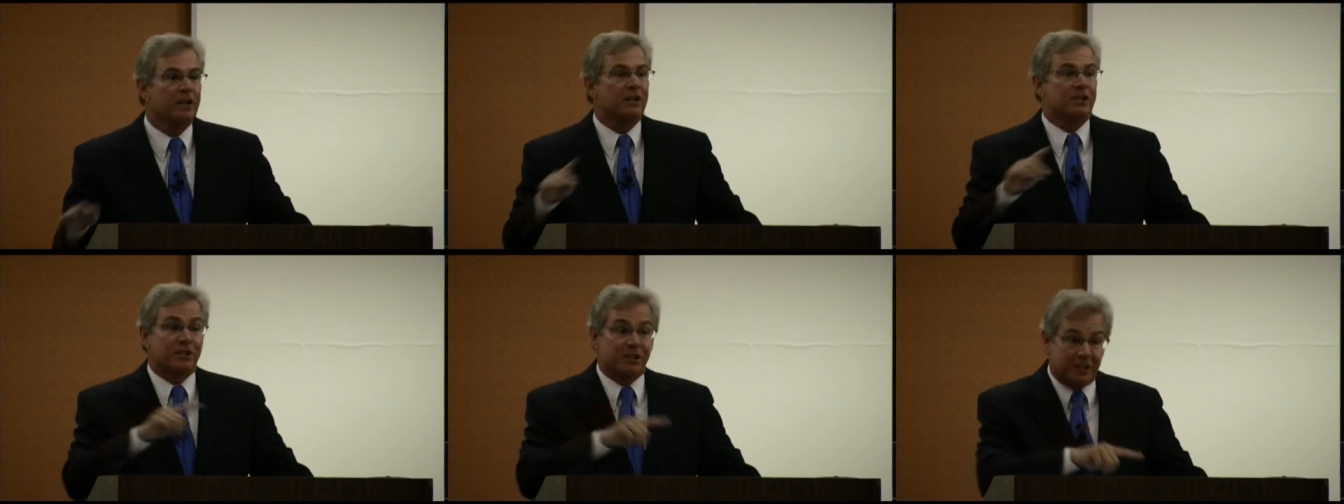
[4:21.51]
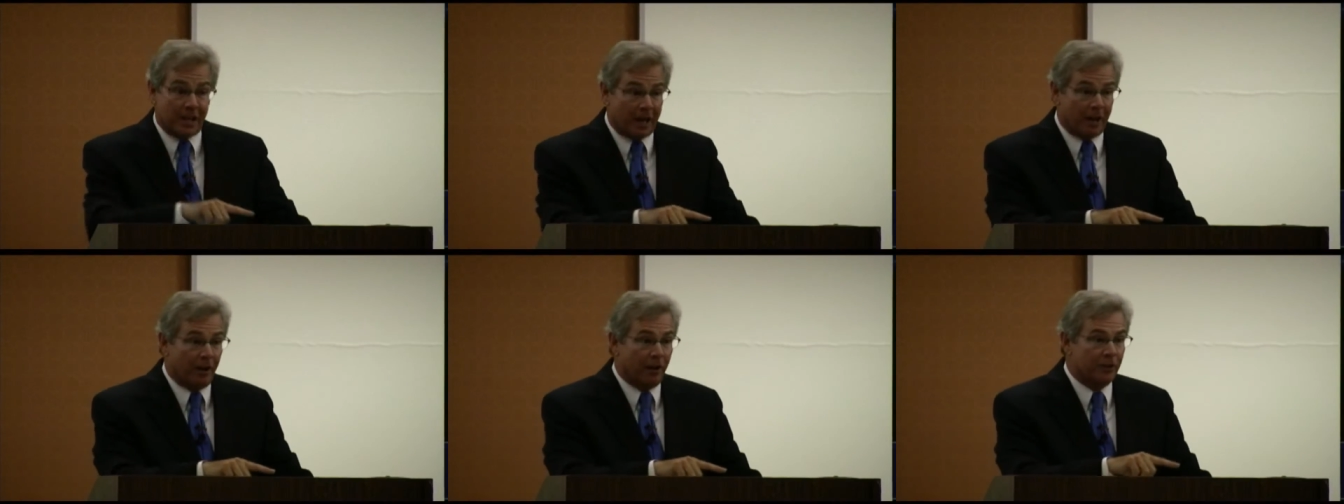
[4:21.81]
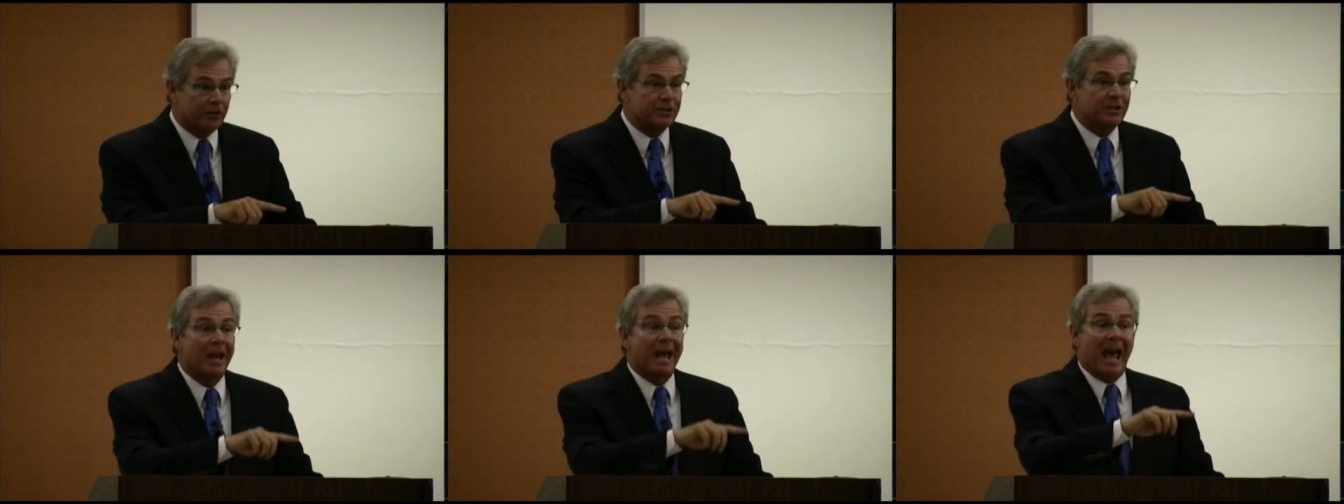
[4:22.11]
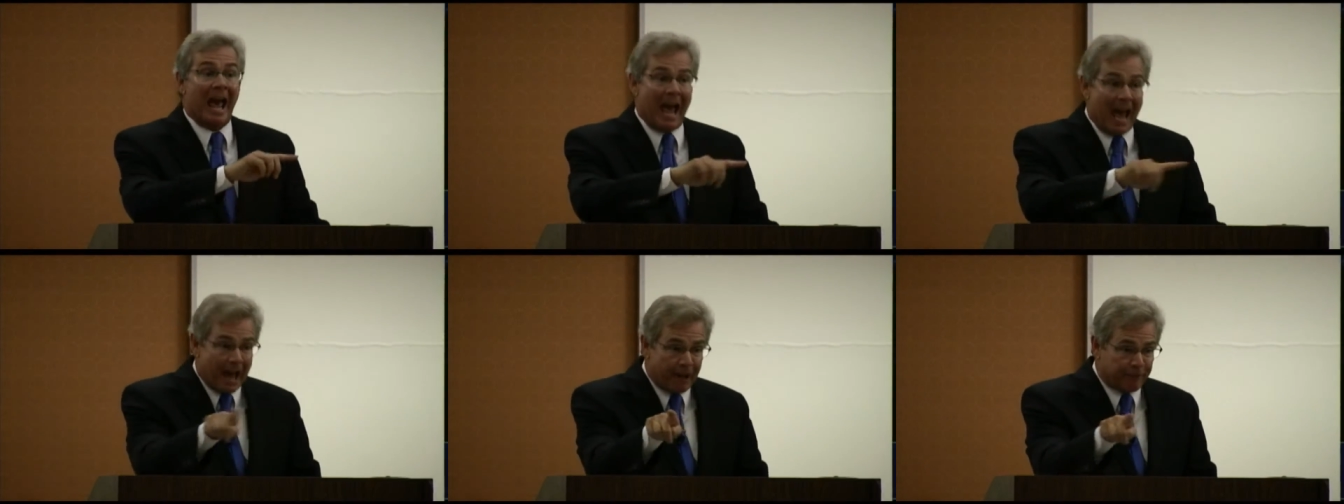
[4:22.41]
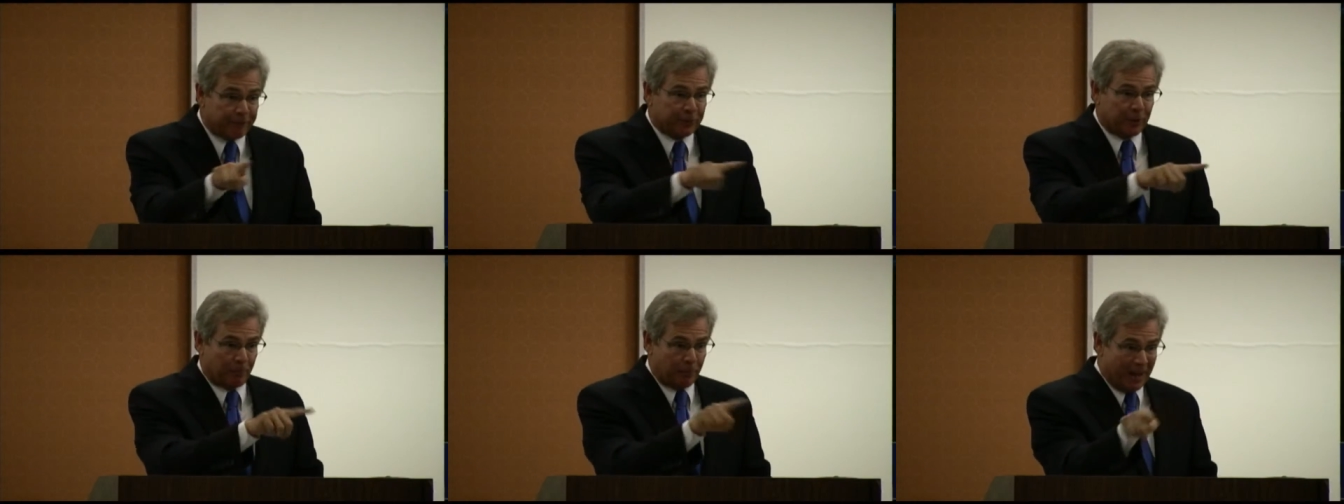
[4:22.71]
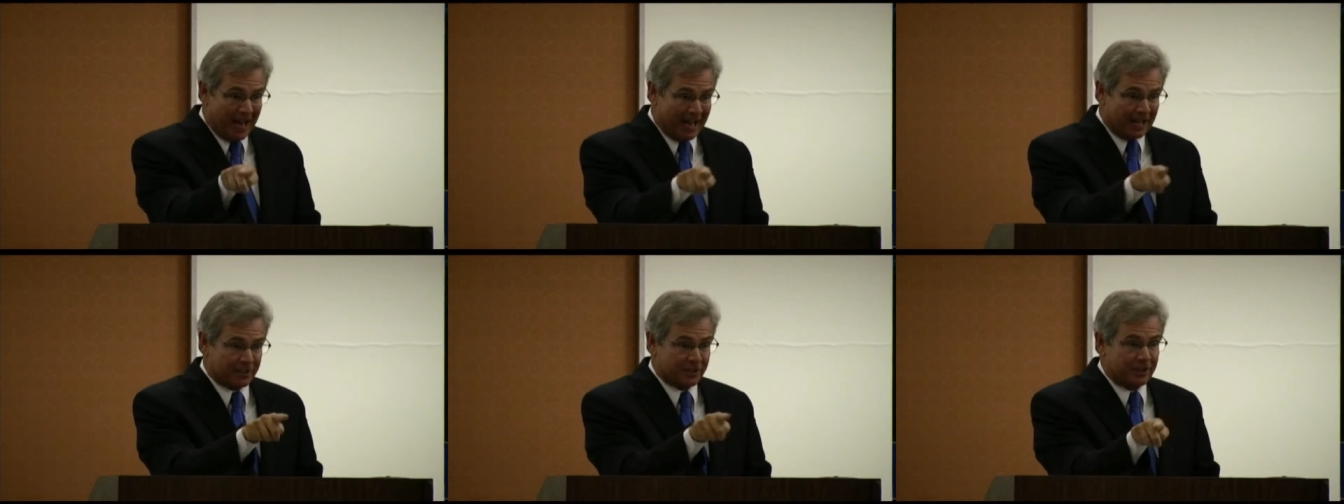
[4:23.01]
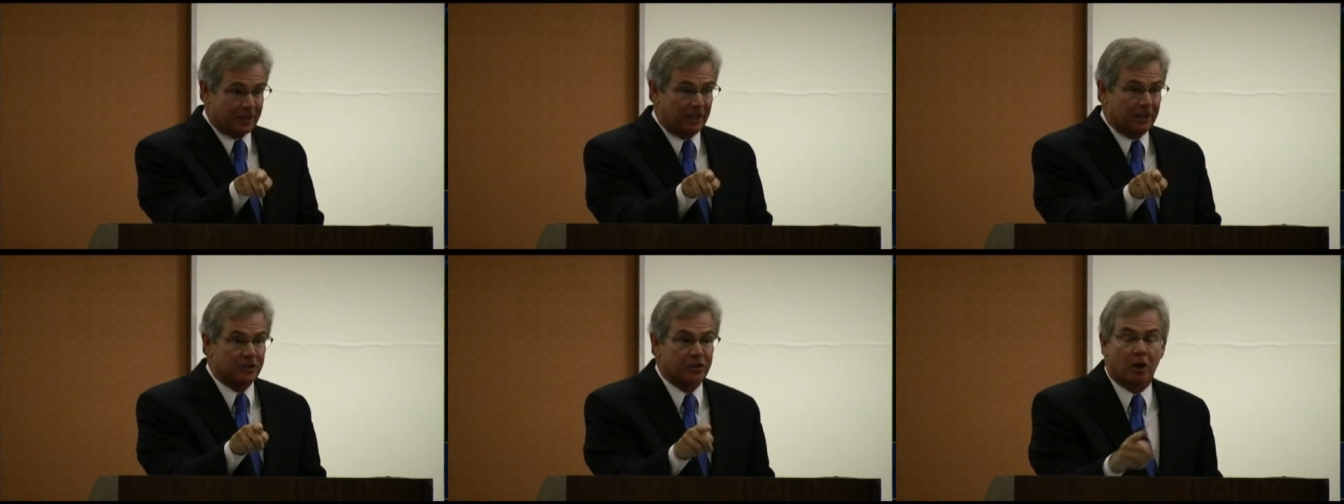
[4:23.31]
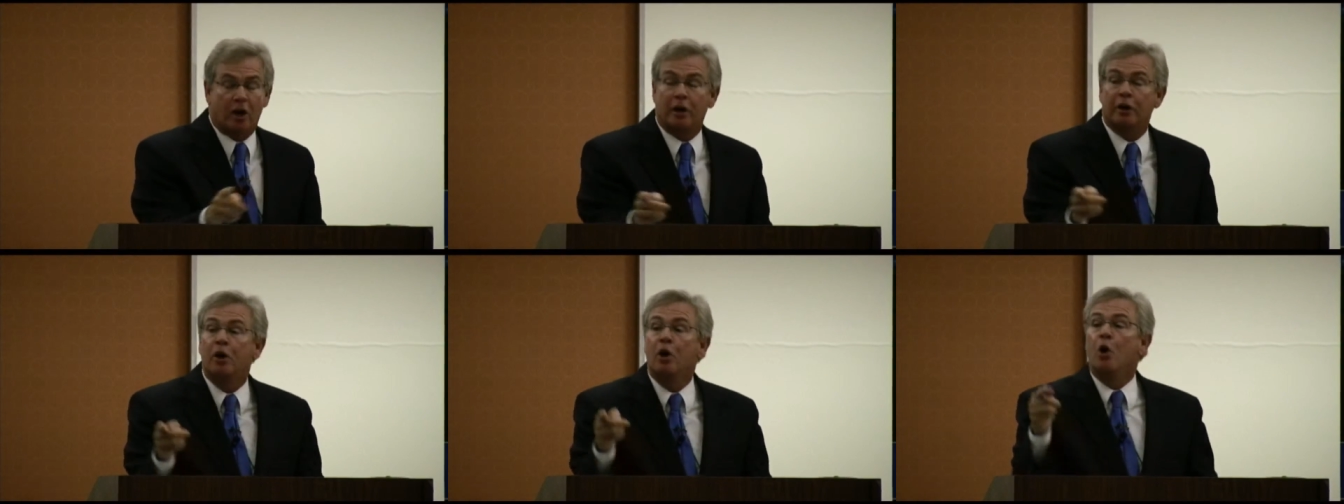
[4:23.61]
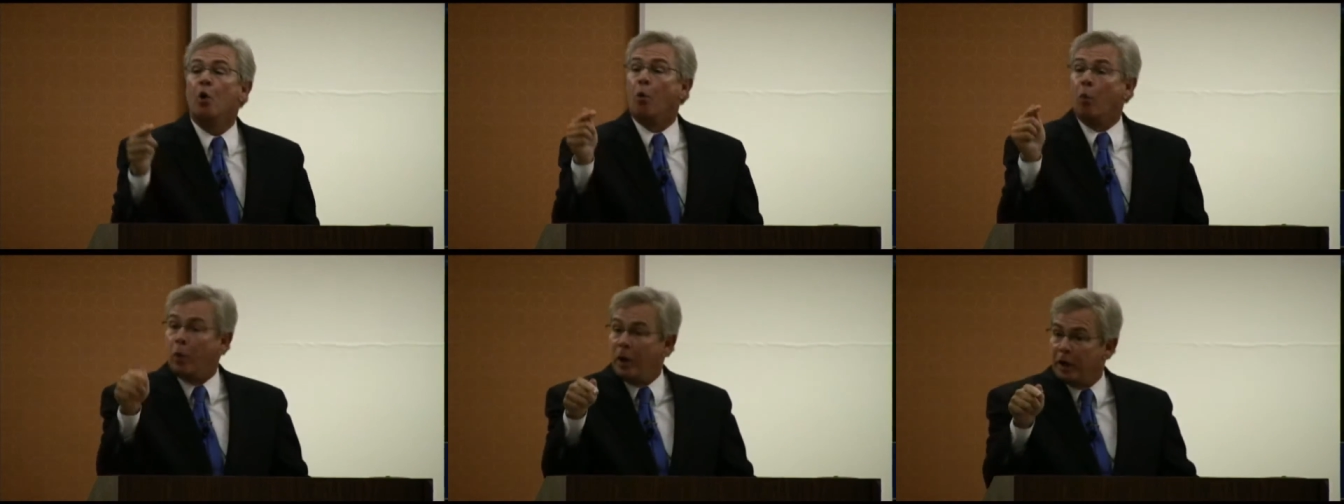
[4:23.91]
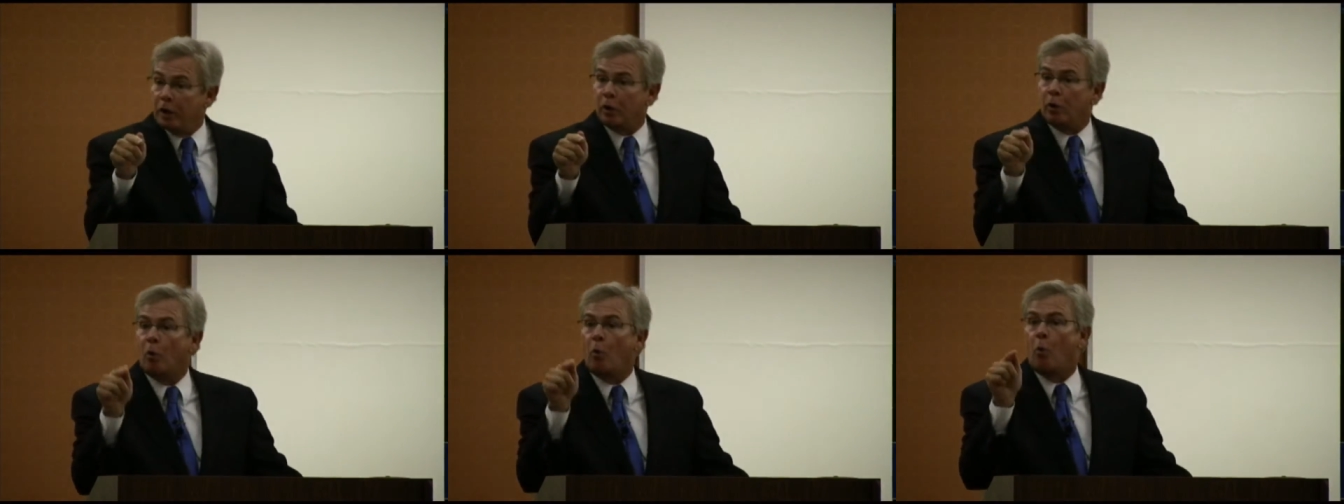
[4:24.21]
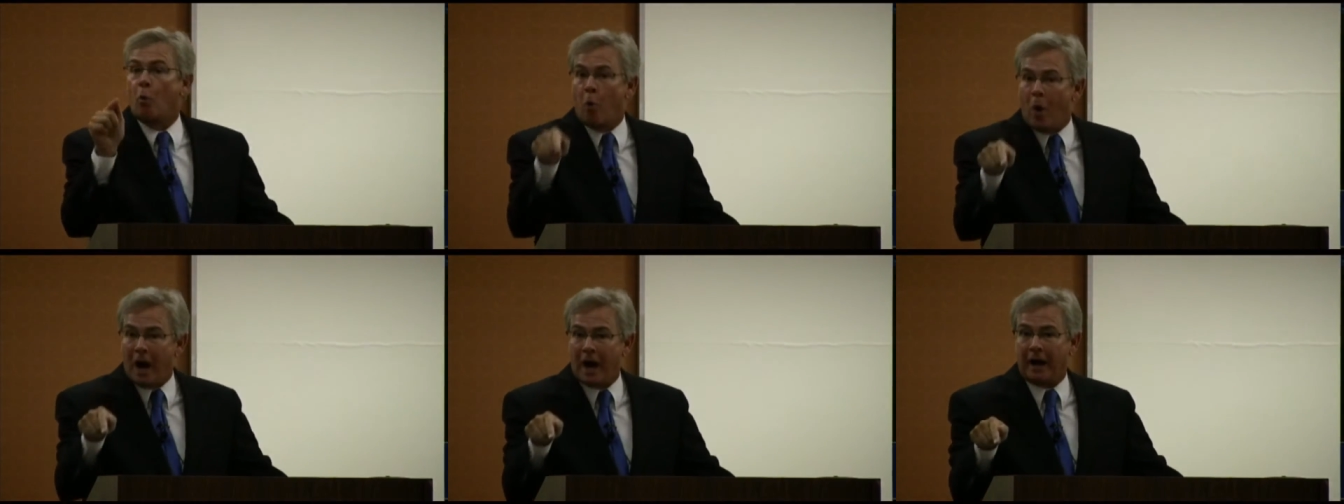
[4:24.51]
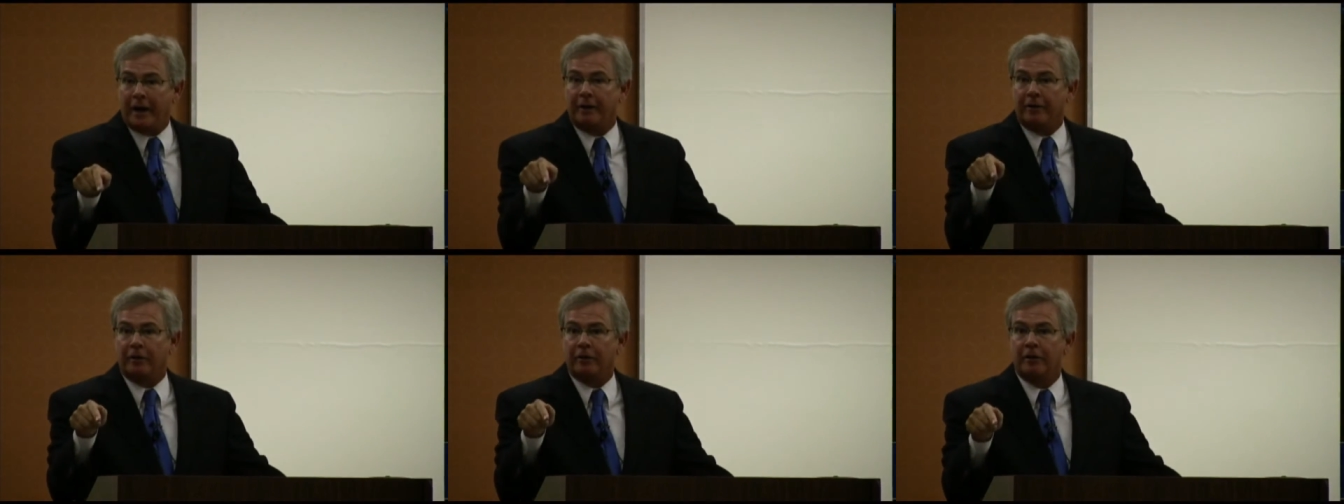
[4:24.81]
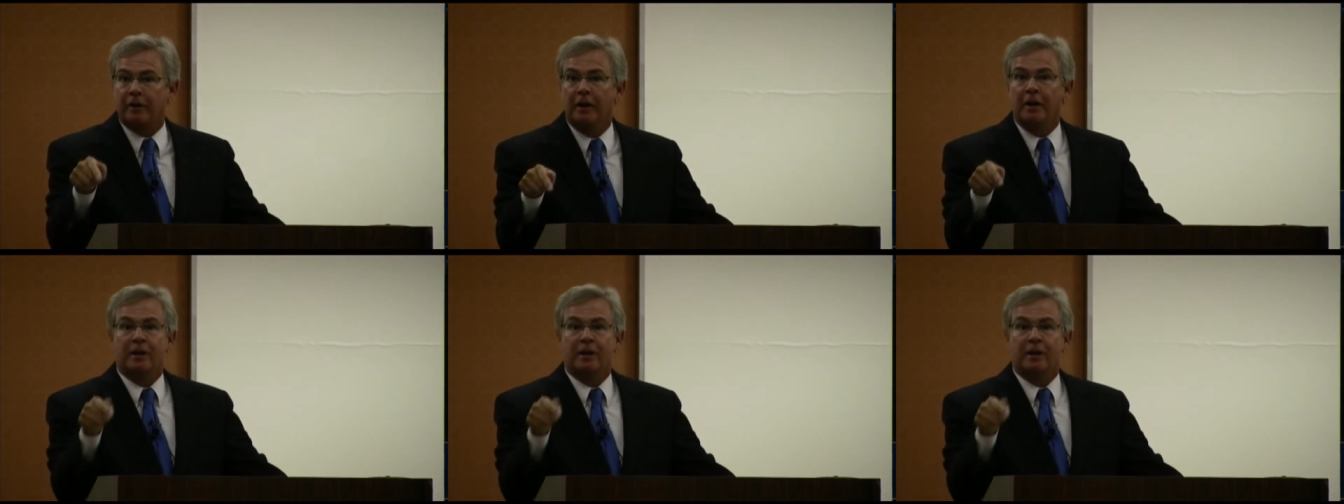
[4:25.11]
Cells have to pass things on. We're wired